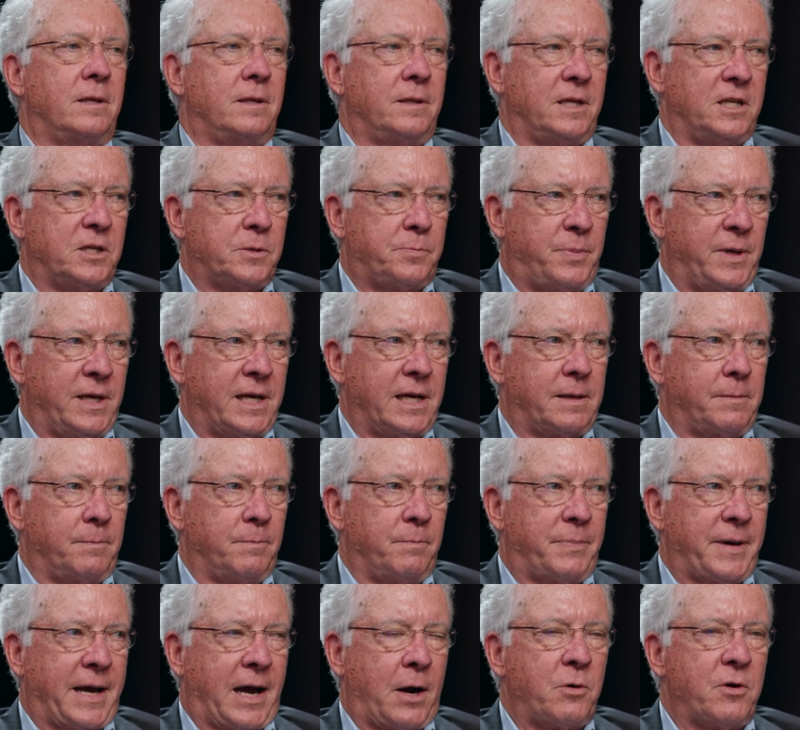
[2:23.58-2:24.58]
These big
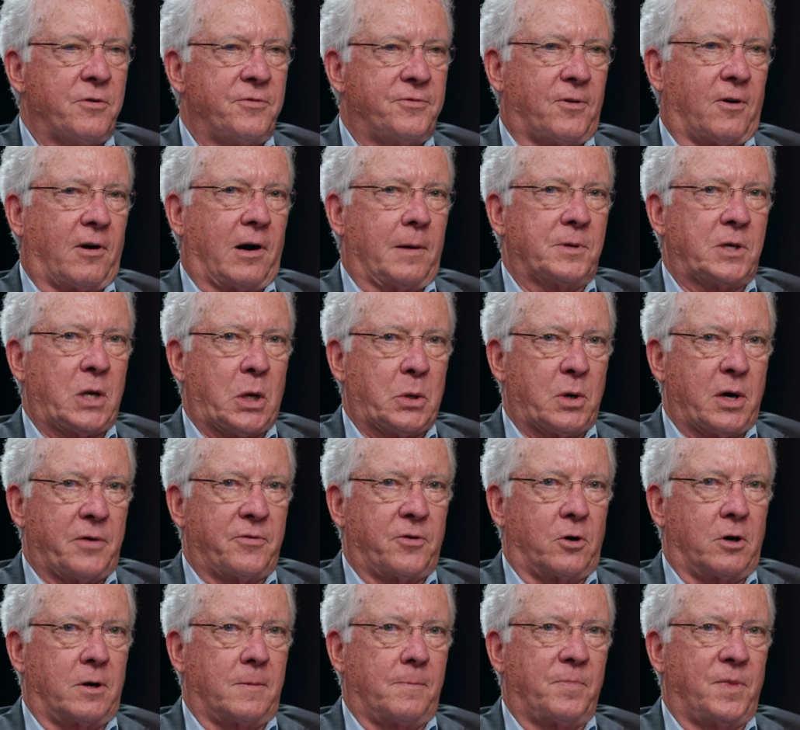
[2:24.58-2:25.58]
battery farms,
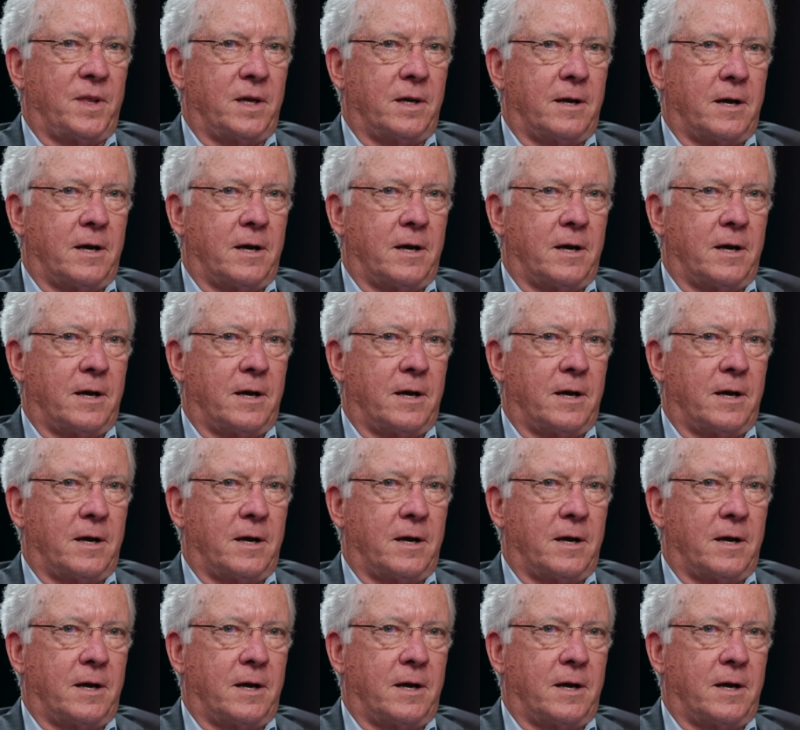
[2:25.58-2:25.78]
however,